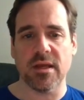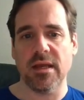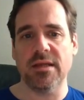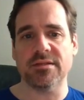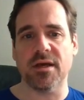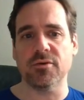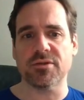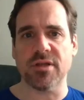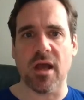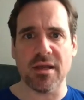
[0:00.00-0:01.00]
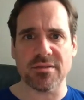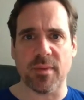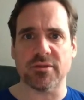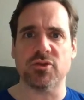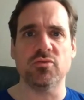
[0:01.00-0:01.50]
He's undersized,
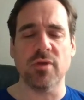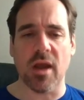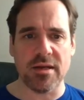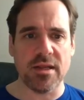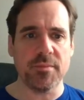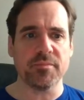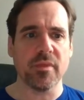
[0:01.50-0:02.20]
about 290,